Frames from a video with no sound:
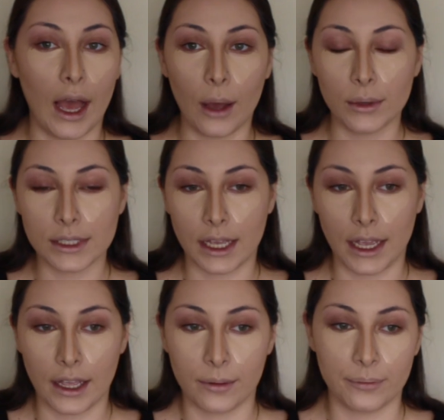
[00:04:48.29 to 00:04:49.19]
I was
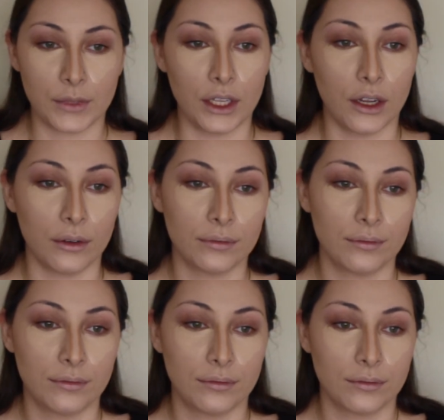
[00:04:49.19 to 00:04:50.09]
like, you know,
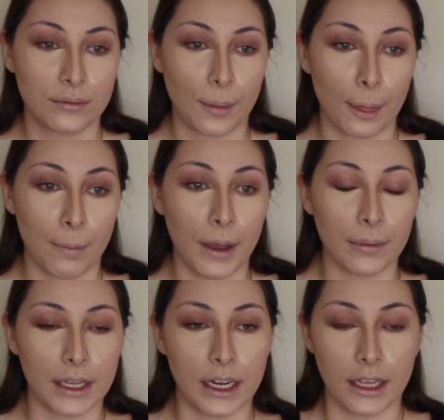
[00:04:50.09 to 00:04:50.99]

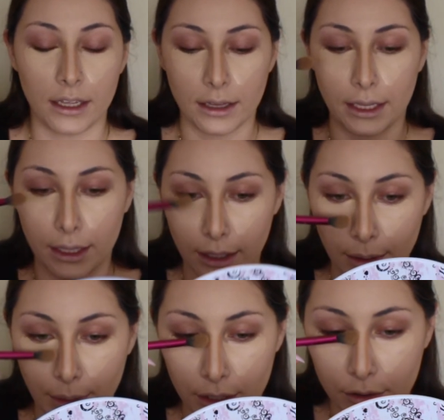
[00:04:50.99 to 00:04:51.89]
Bob, can I like
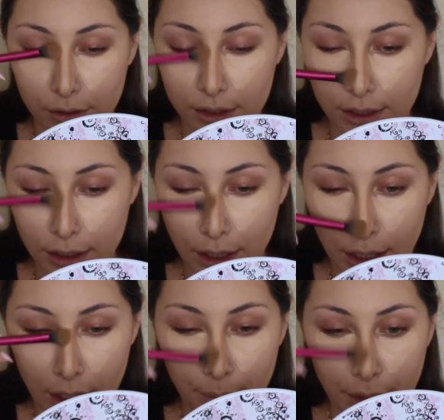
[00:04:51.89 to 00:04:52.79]
get my nose
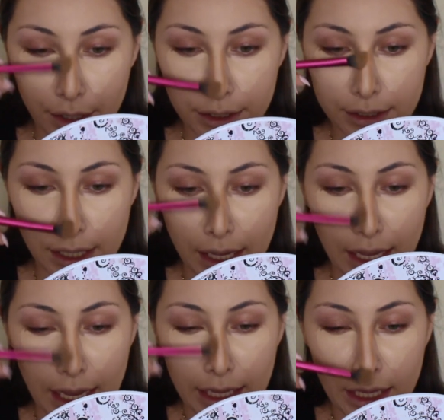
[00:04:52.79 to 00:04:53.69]
pierced?
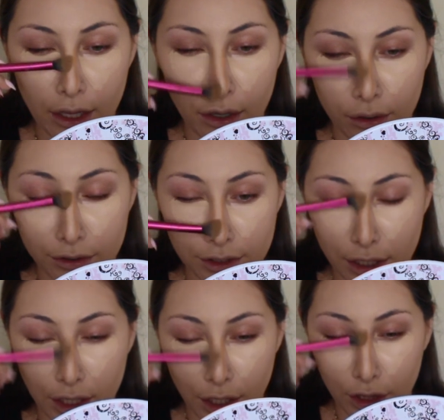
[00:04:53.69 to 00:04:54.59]
And he goes,
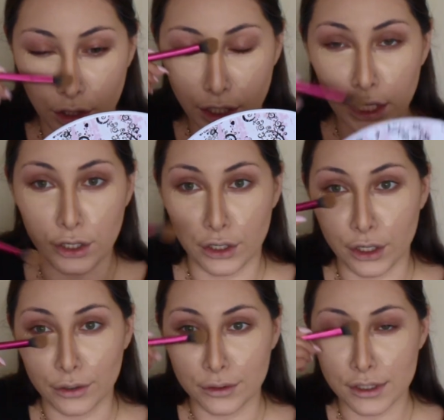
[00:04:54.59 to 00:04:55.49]
look at your
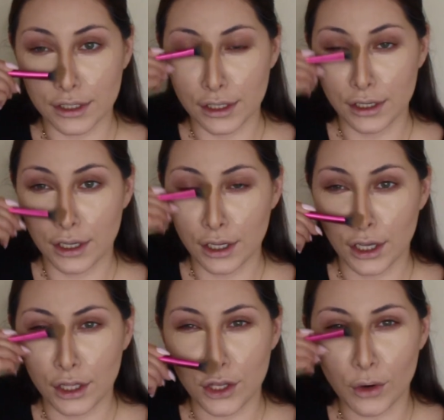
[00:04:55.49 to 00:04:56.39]
nose.
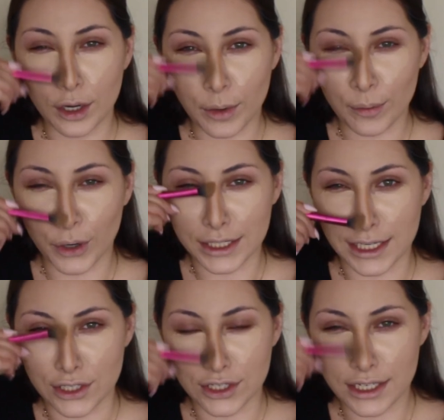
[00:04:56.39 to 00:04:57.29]
You want to bring more
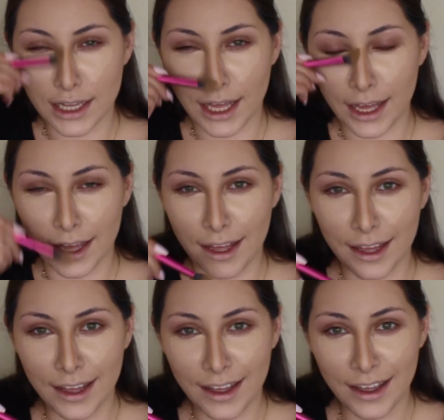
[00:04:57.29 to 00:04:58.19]
attention to that?
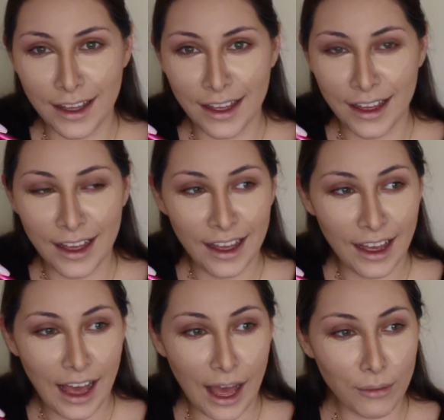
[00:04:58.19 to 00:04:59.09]

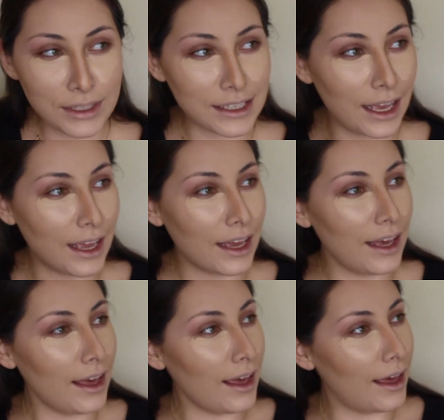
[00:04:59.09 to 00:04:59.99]
I was like,
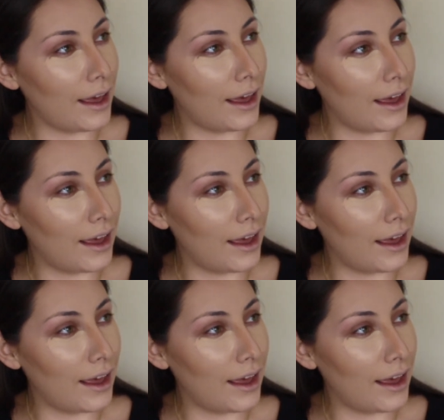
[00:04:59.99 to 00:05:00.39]
ah!